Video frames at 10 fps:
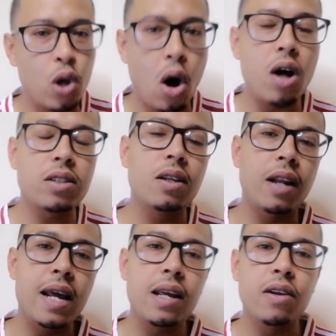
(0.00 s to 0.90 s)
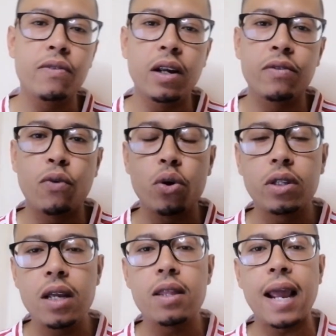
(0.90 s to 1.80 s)
We are still laying in
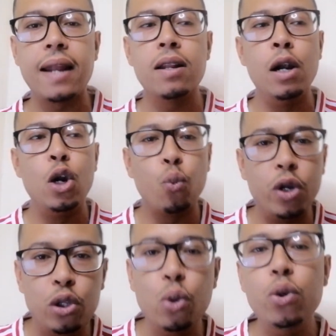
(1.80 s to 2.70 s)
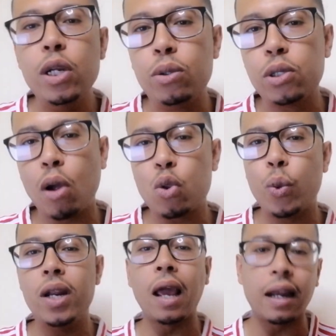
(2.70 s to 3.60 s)
14th, and we do need to
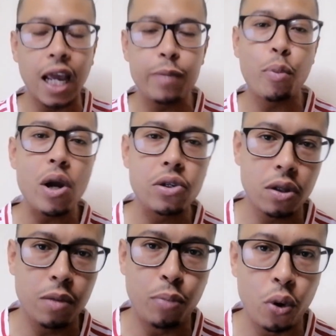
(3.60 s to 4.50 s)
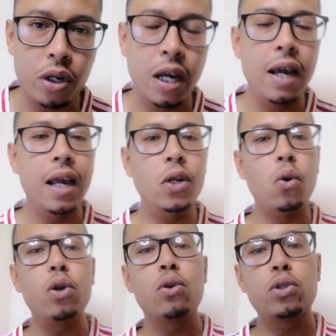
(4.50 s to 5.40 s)
start winning and get points on the board
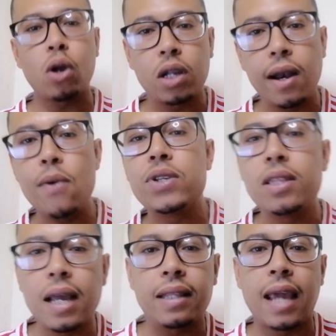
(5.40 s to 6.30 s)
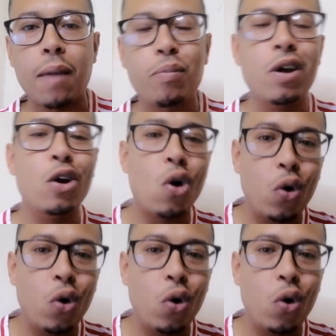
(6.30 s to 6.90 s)
in order to start closing that gap